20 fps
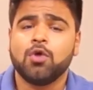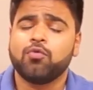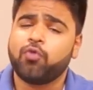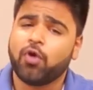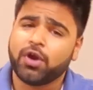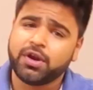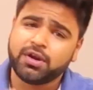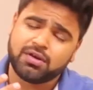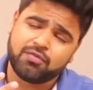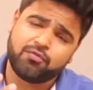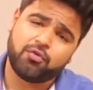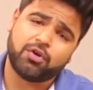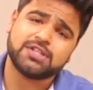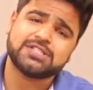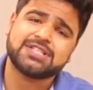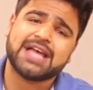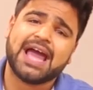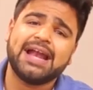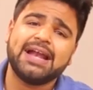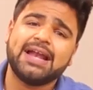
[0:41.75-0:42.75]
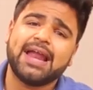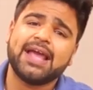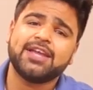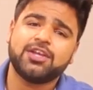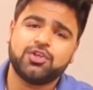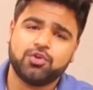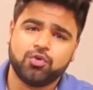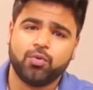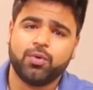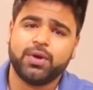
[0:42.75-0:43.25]
For a side
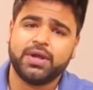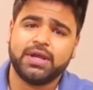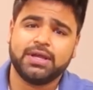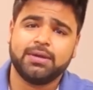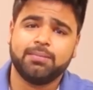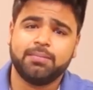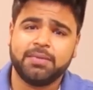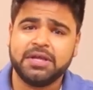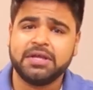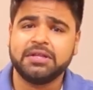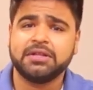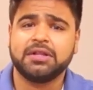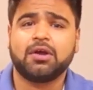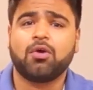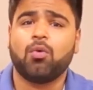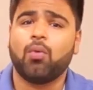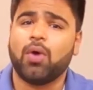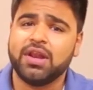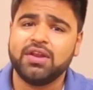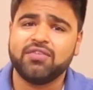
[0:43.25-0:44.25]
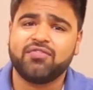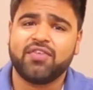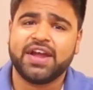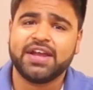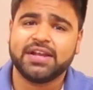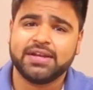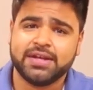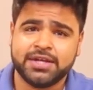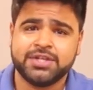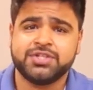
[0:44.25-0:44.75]
like UAE, being the
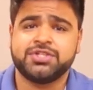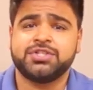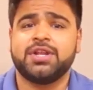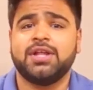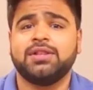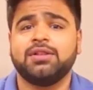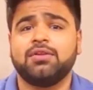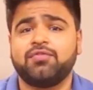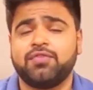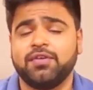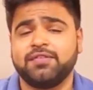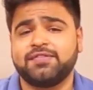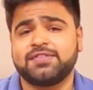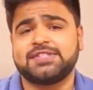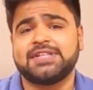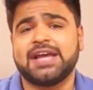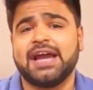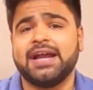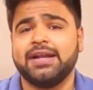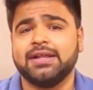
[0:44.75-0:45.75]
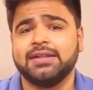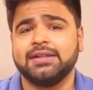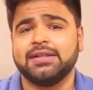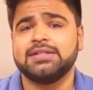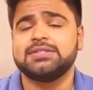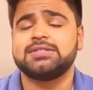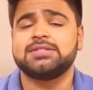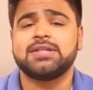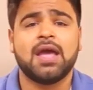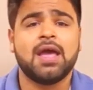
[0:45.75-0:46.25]
qualifying nation and the 5th side in
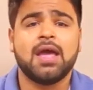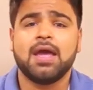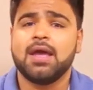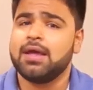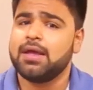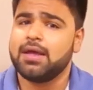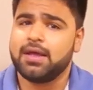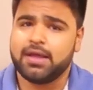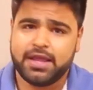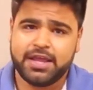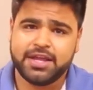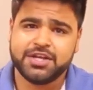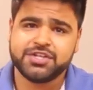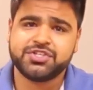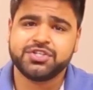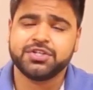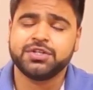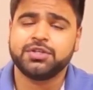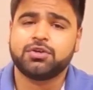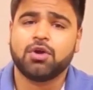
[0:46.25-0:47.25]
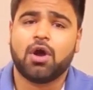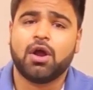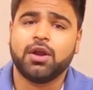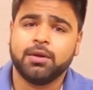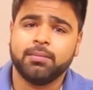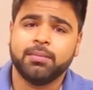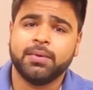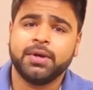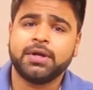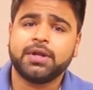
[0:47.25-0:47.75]
this Asian
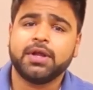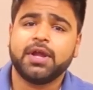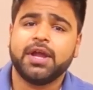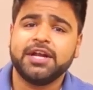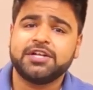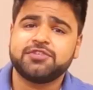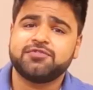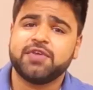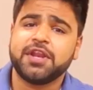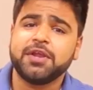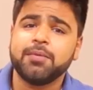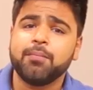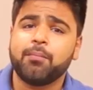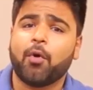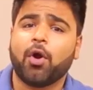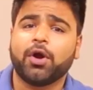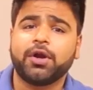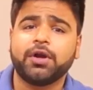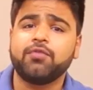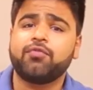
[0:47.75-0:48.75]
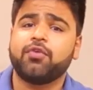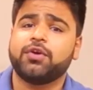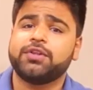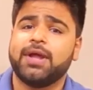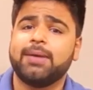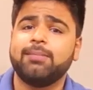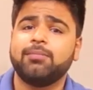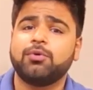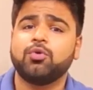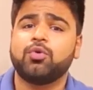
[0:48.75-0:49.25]
tournament, it's very important for
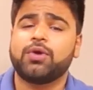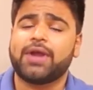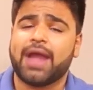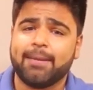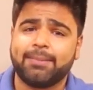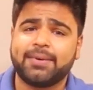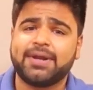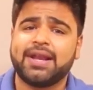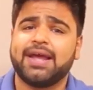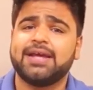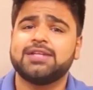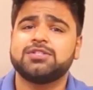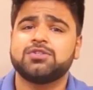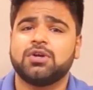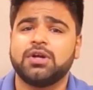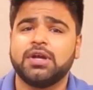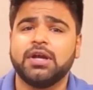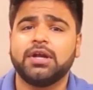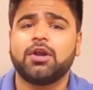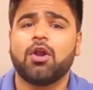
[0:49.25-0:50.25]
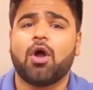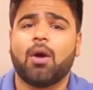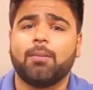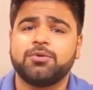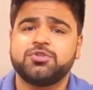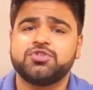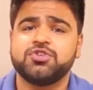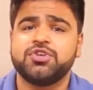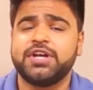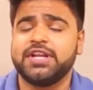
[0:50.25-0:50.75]
them to capitalize on little
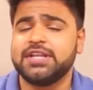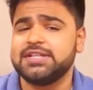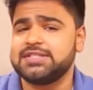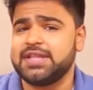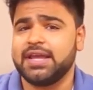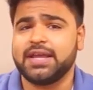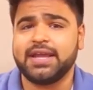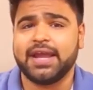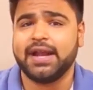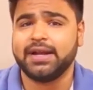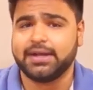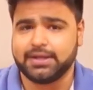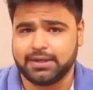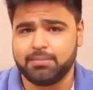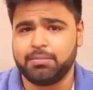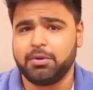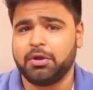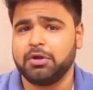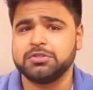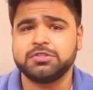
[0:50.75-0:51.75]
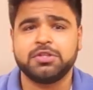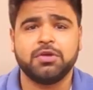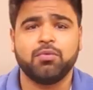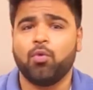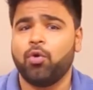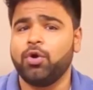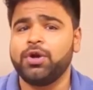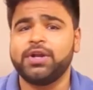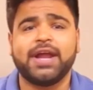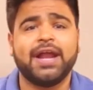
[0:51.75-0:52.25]
opportunities they get, because they
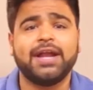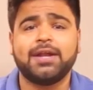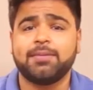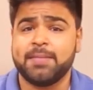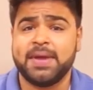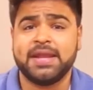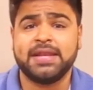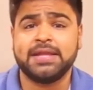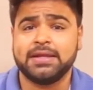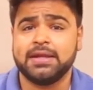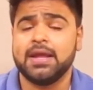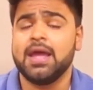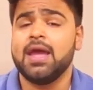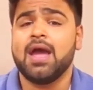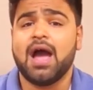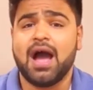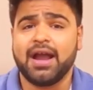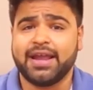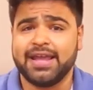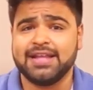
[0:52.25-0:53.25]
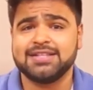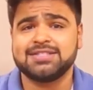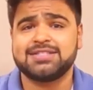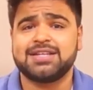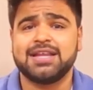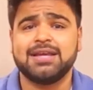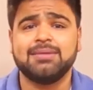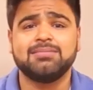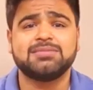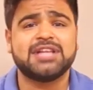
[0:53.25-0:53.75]
won't get many
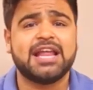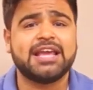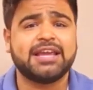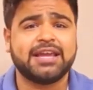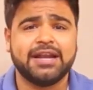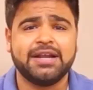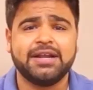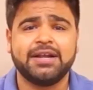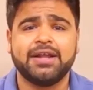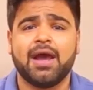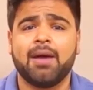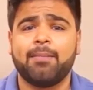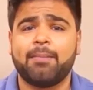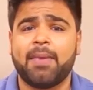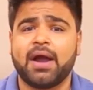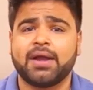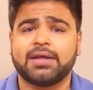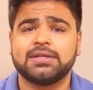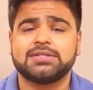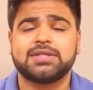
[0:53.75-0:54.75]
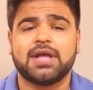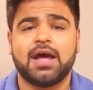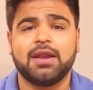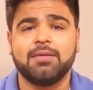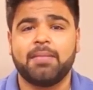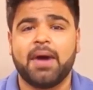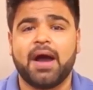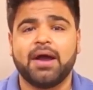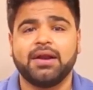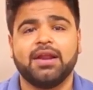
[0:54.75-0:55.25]
against teams like India,
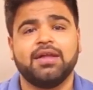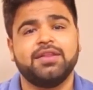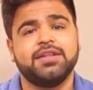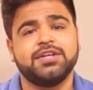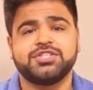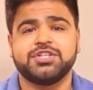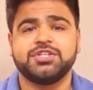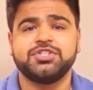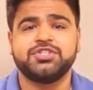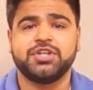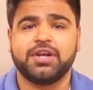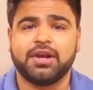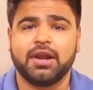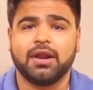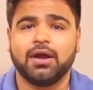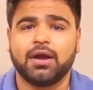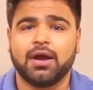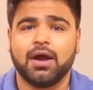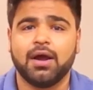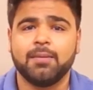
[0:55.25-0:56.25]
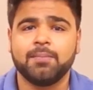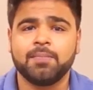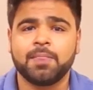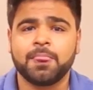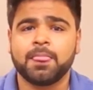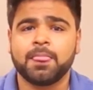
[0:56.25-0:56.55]
Pakistan, Bangladesh and Sri Lanka.